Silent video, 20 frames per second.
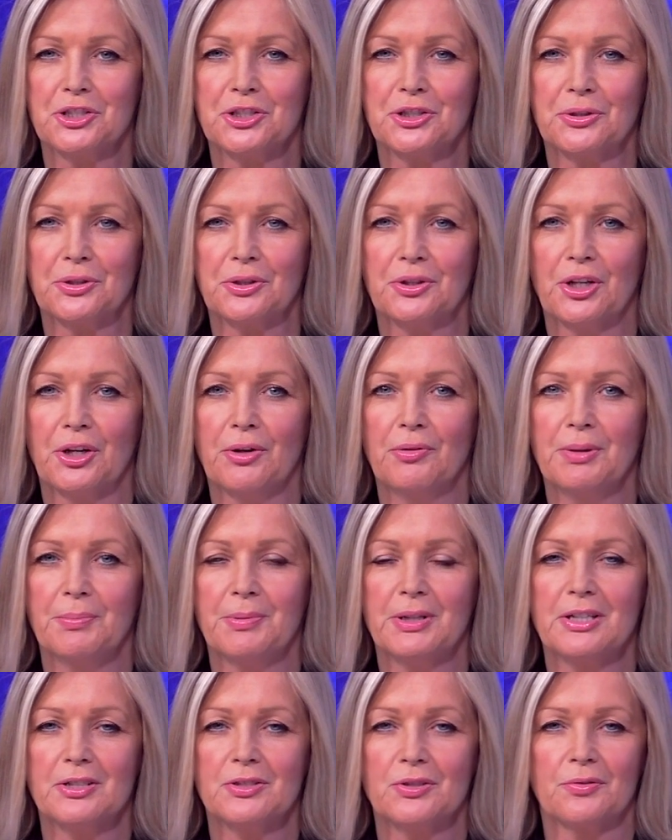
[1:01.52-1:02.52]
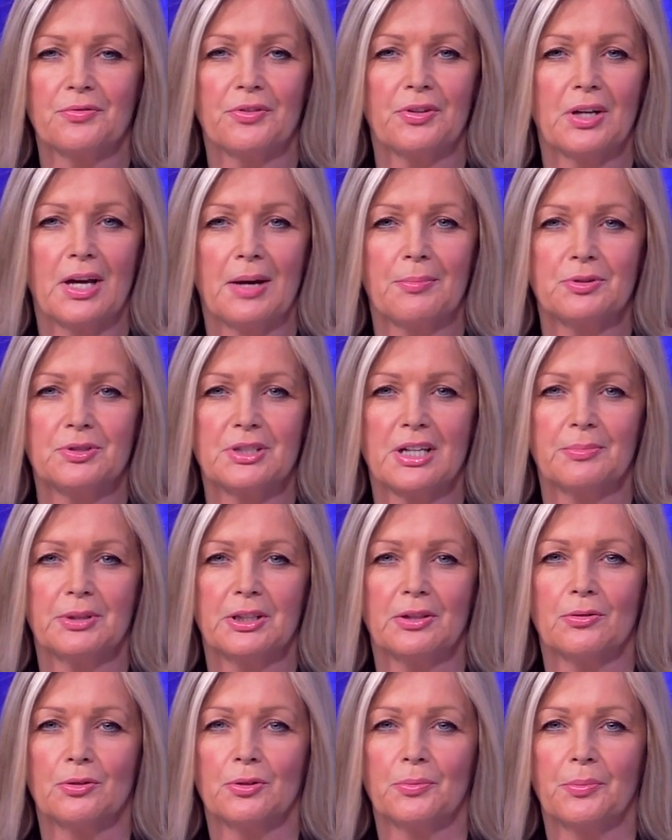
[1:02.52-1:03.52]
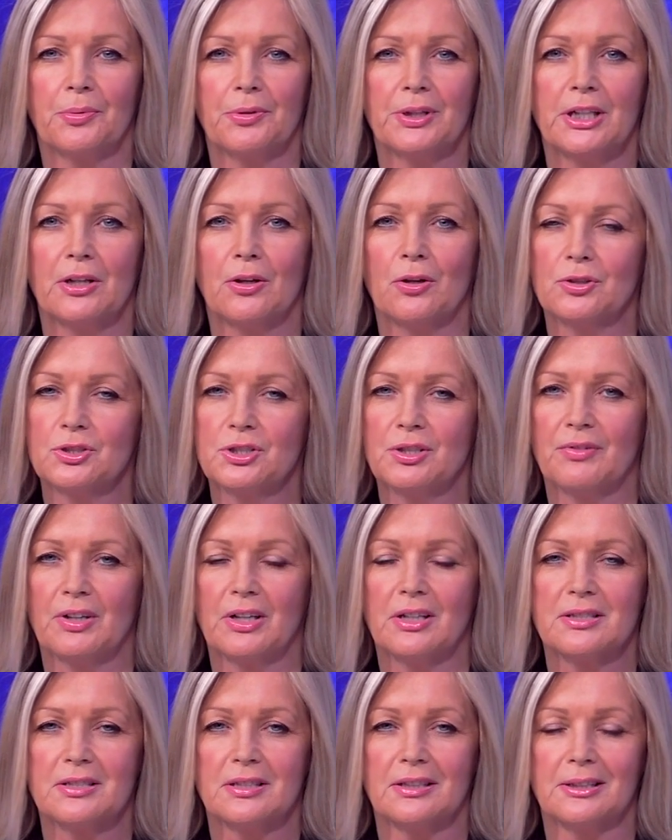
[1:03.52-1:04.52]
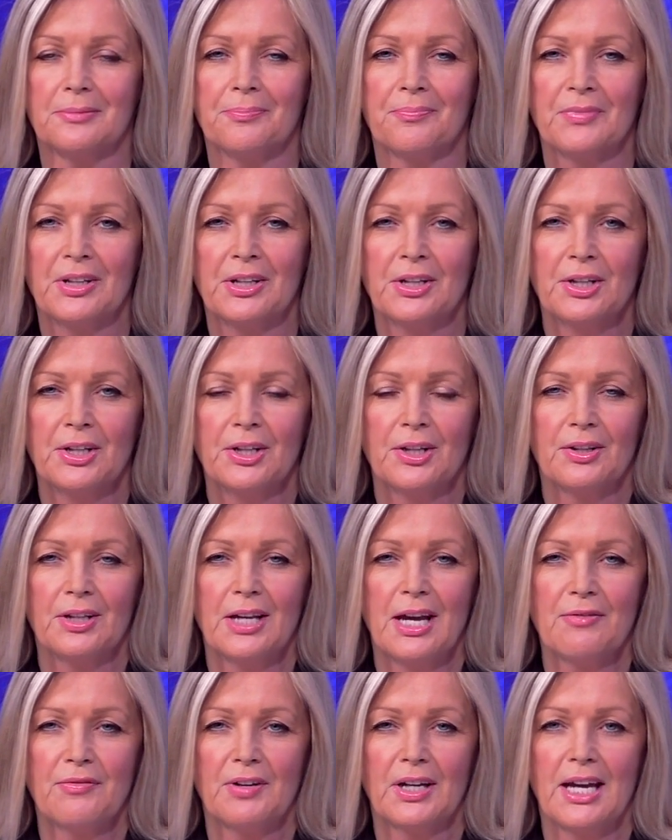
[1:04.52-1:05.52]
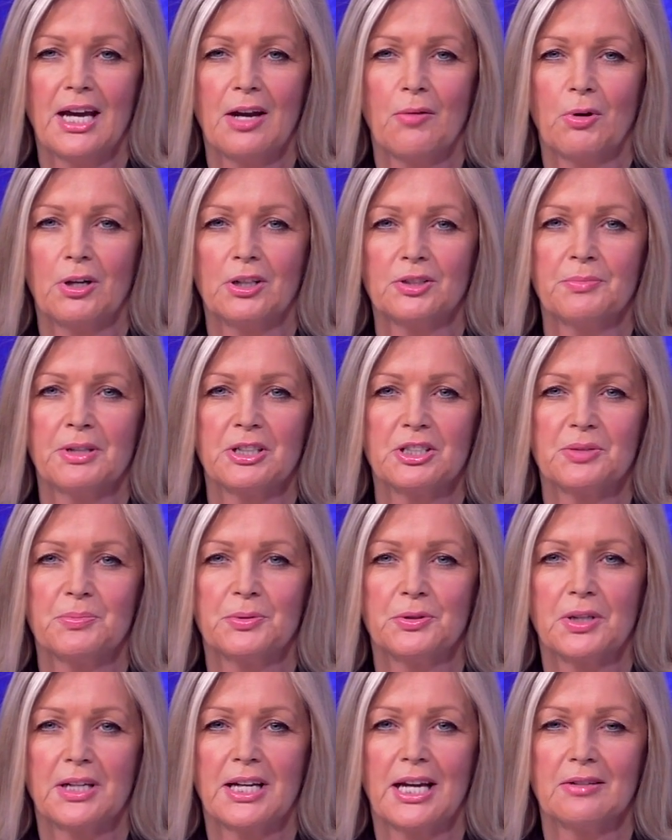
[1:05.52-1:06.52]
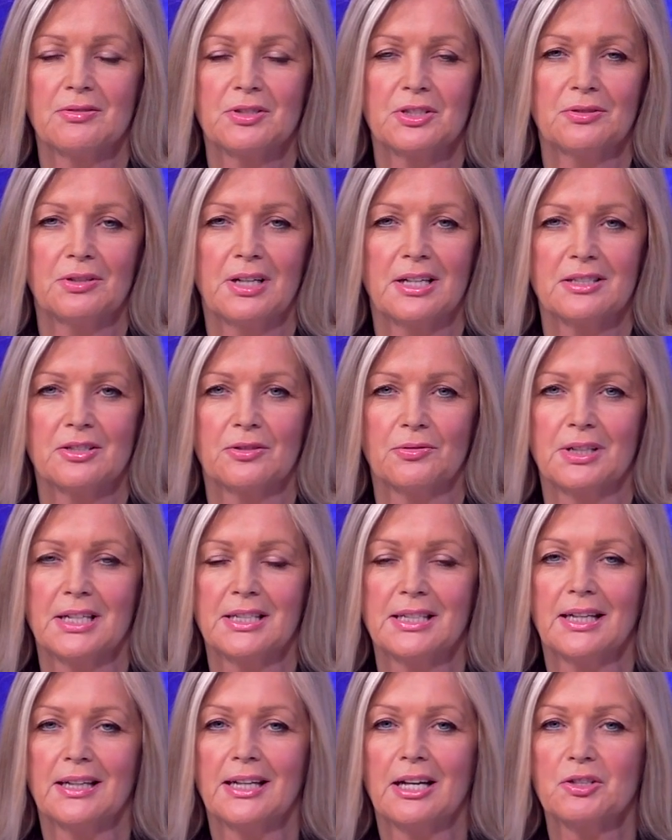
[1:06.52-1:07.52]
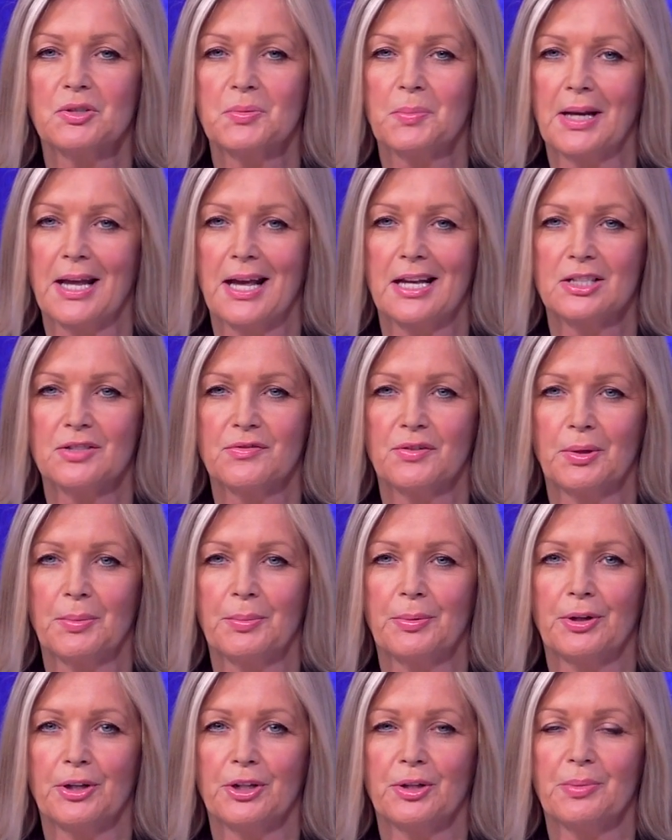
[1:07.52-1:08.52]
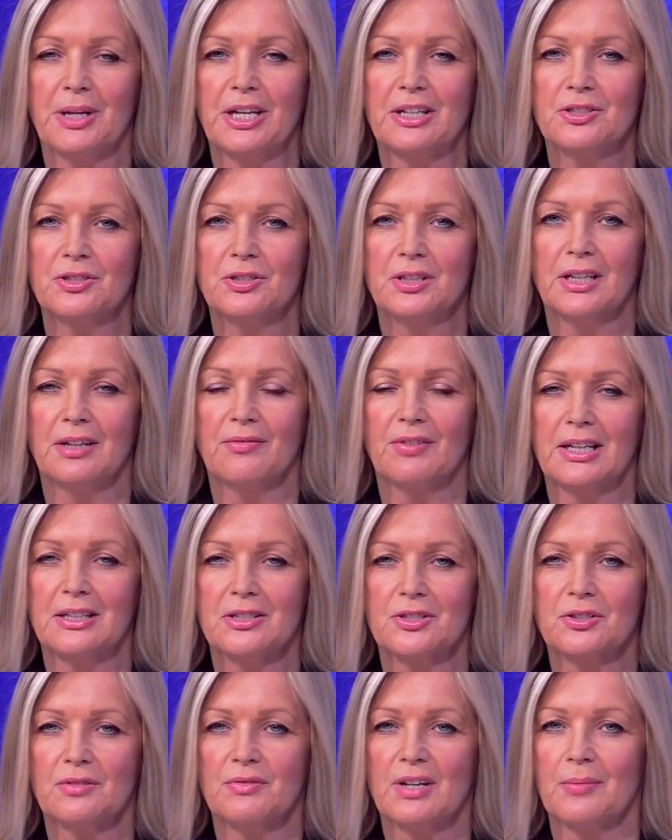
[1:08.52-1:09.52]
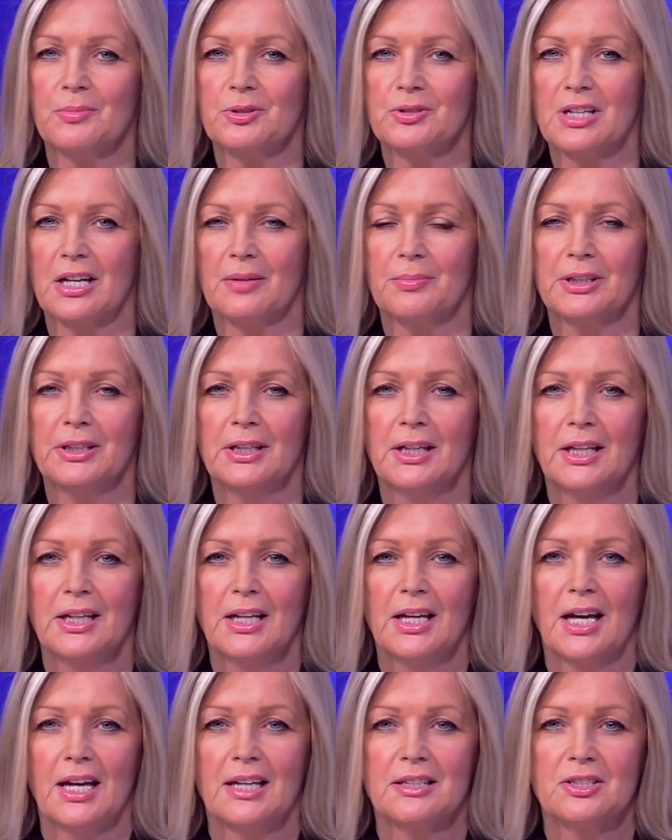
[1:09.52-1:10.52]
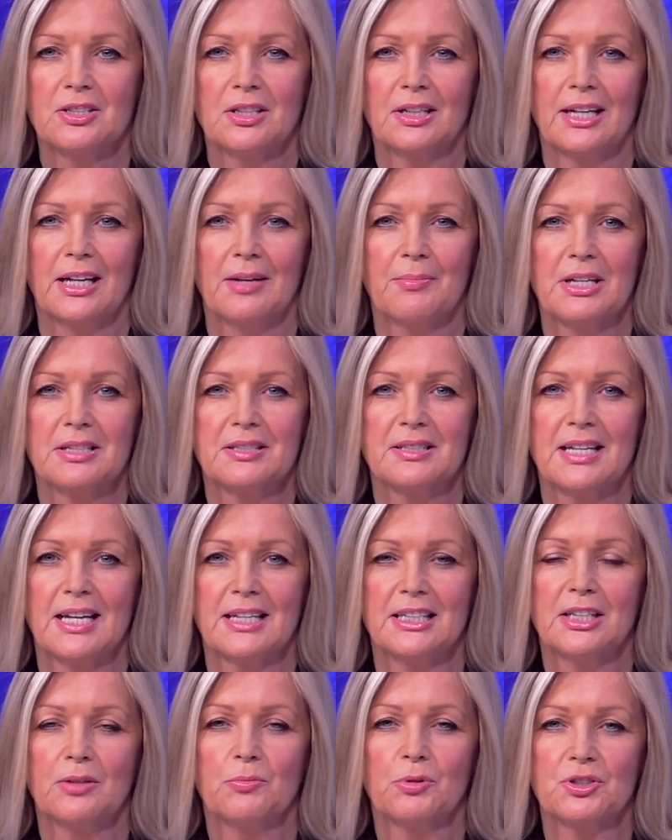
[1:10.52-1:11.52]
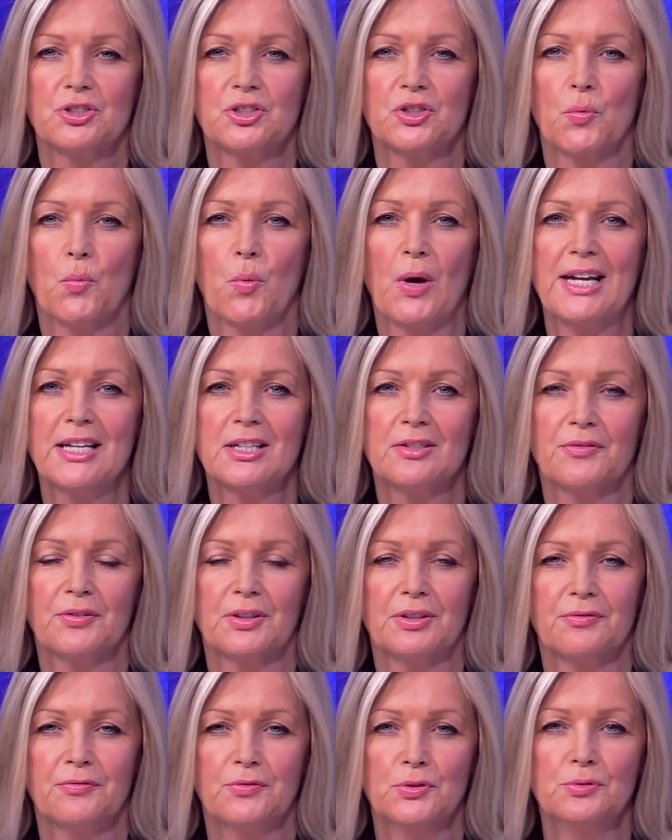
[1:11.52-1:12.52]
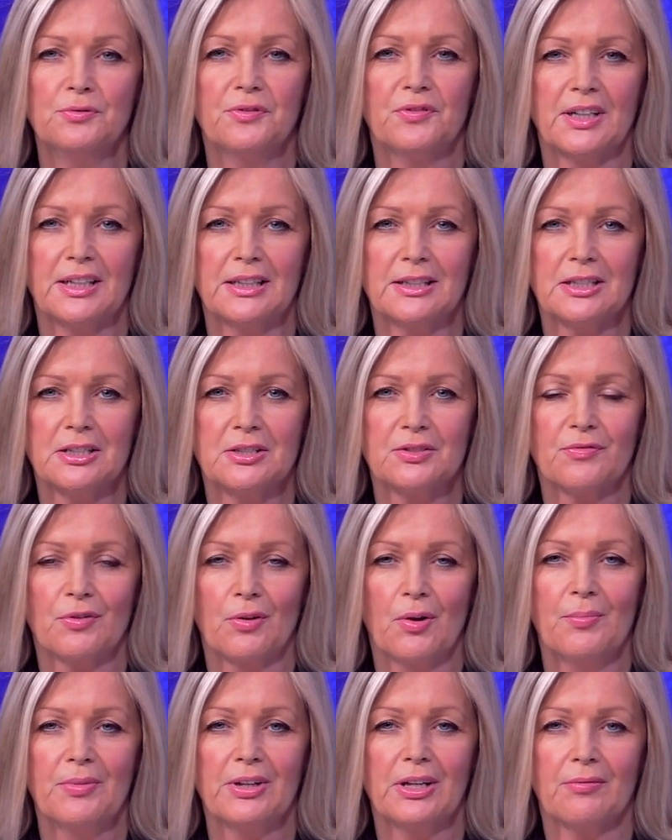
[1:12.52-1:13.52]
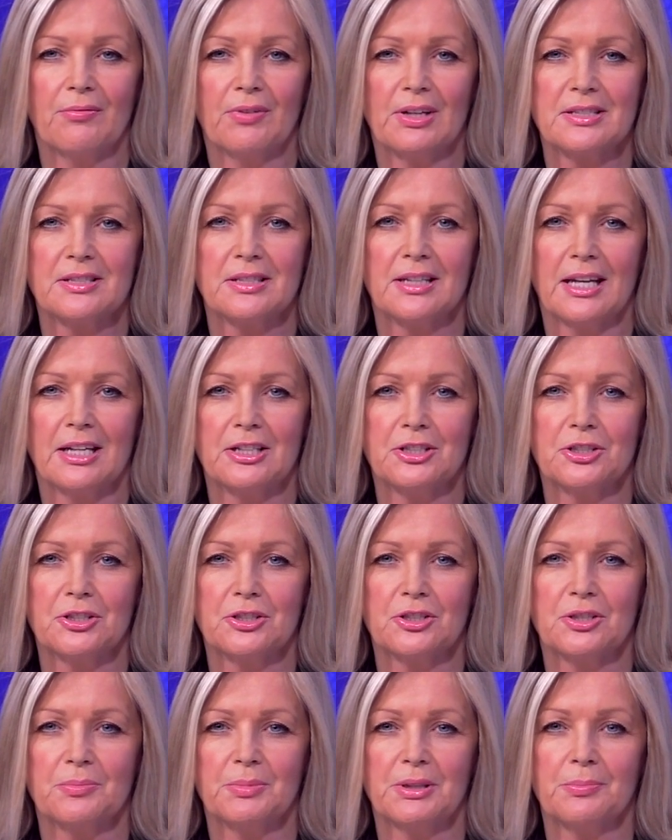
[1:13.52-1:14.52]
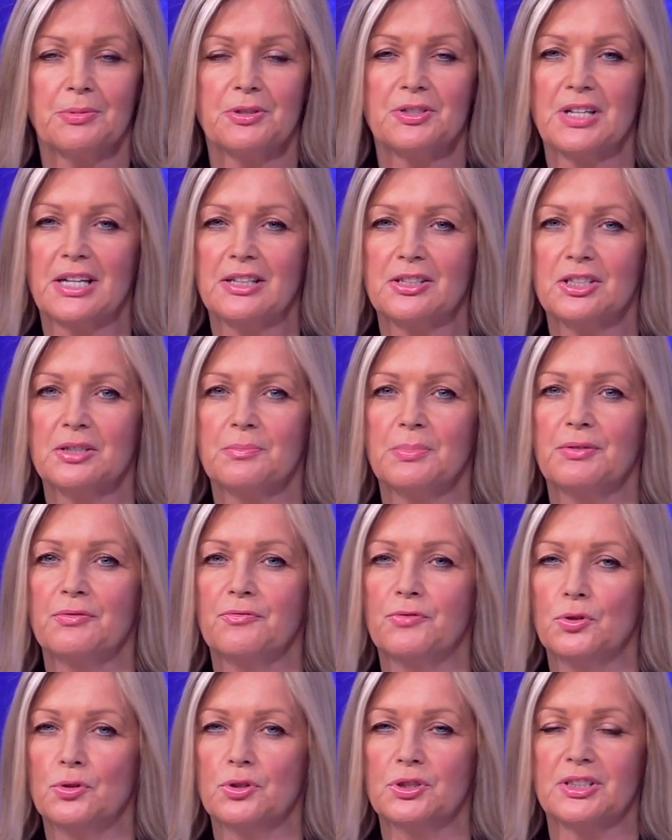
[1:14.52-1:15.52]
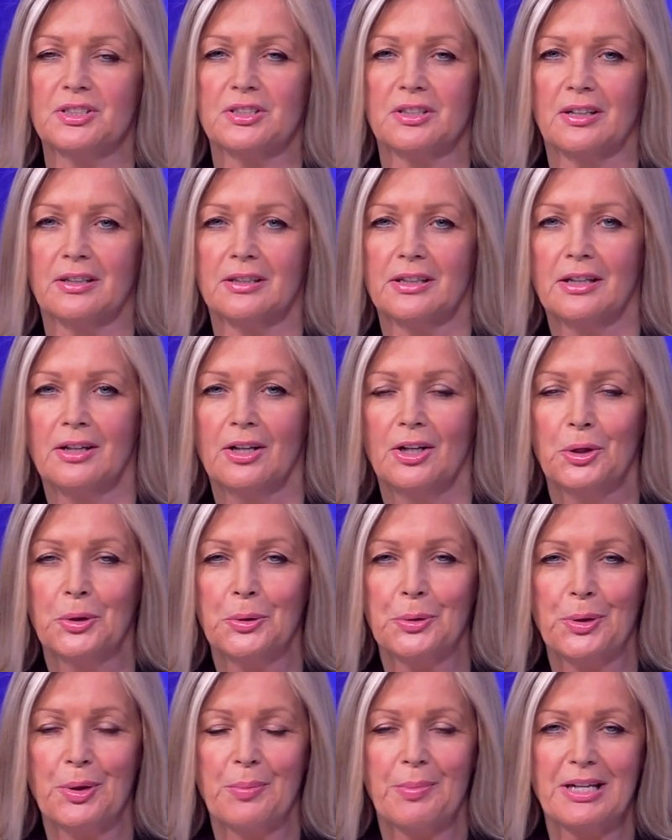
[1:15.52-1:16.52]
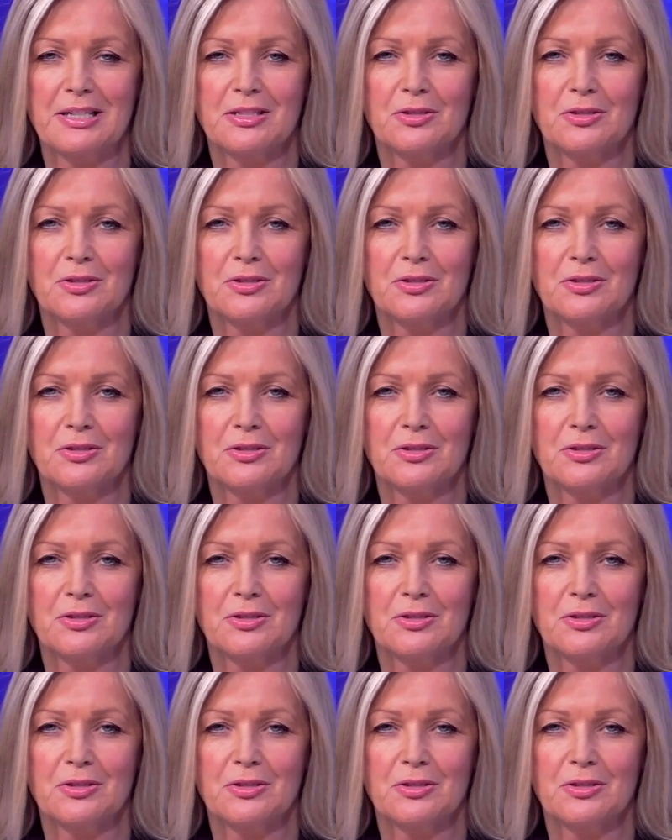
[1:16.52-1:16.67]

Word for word: ensure no repeat of the Abu Dhabi Grand Prix controversy. The FIA World Motorsport Council has already announced plans for a probe into the events of Abu Dhabi and Sulayem has said he wants to wait for the full findings from the investigation to be presented before deciding on the